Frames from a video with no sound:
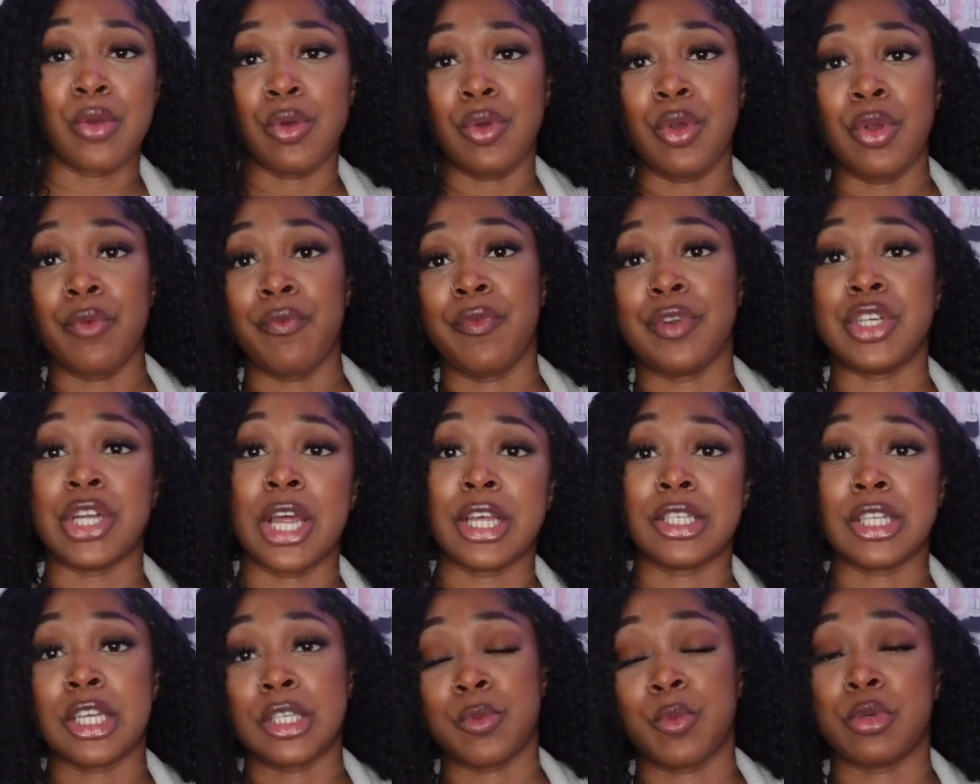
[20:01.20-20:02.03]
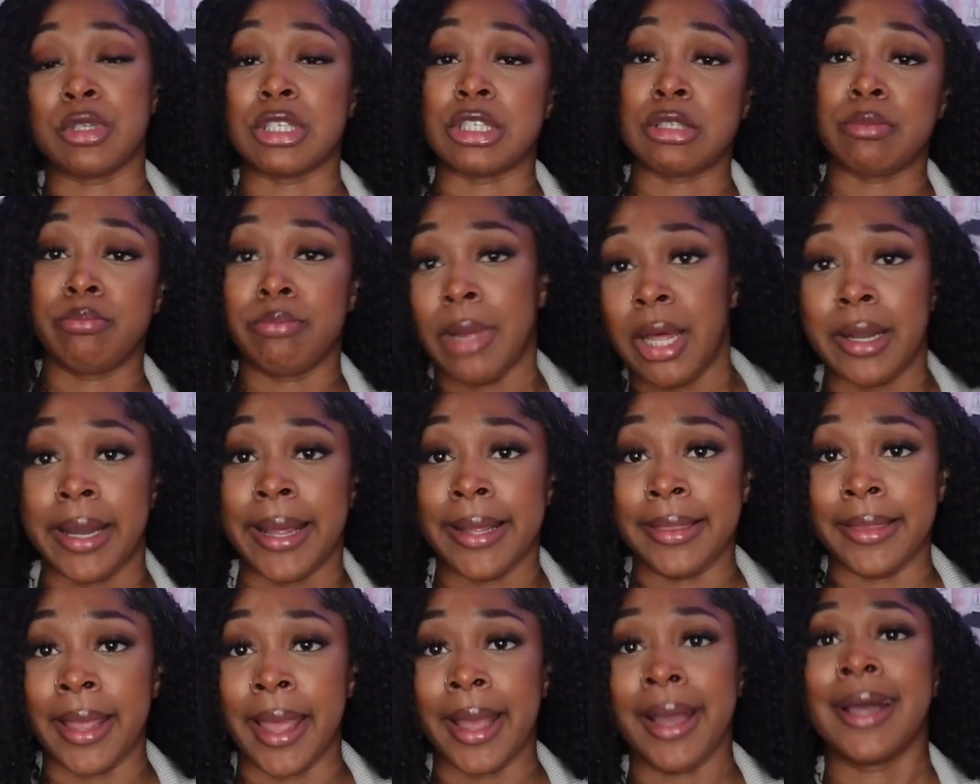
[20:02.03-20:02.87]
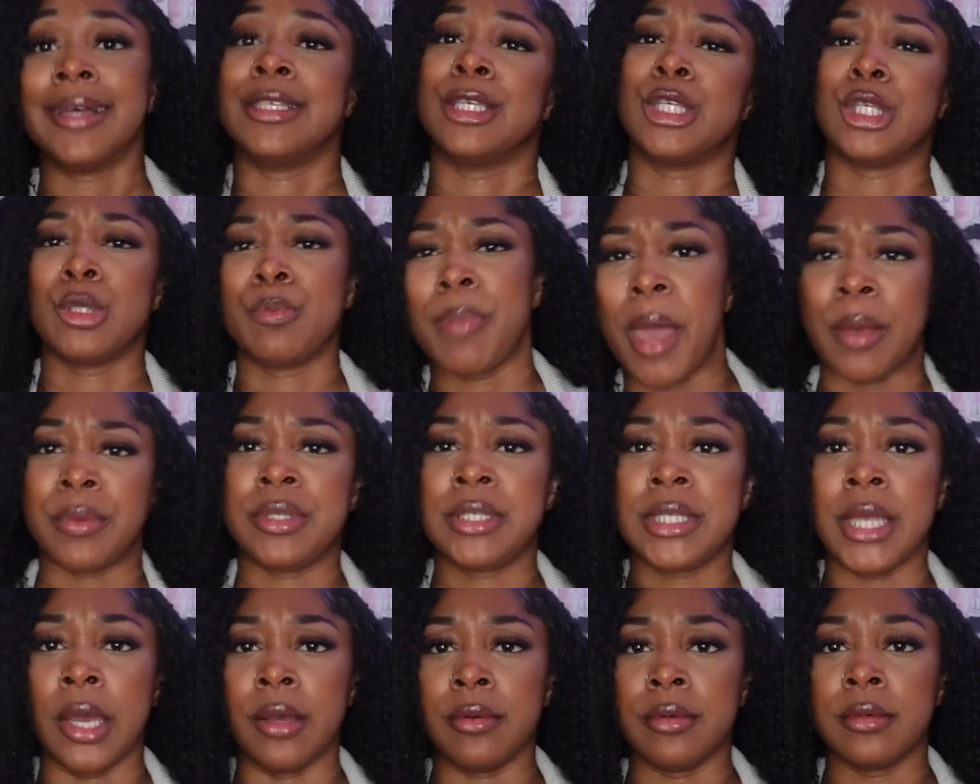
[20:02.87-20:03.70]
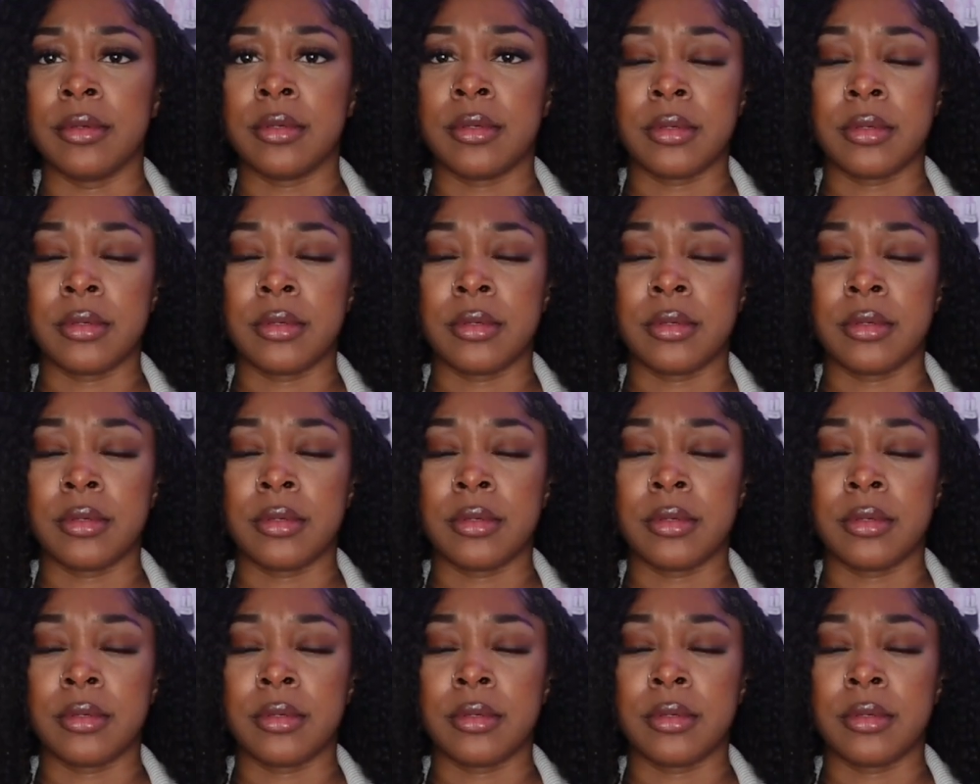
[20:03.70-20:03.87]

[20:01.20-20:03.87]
you your vagina's not supposed to smell like that, because it's supposed to.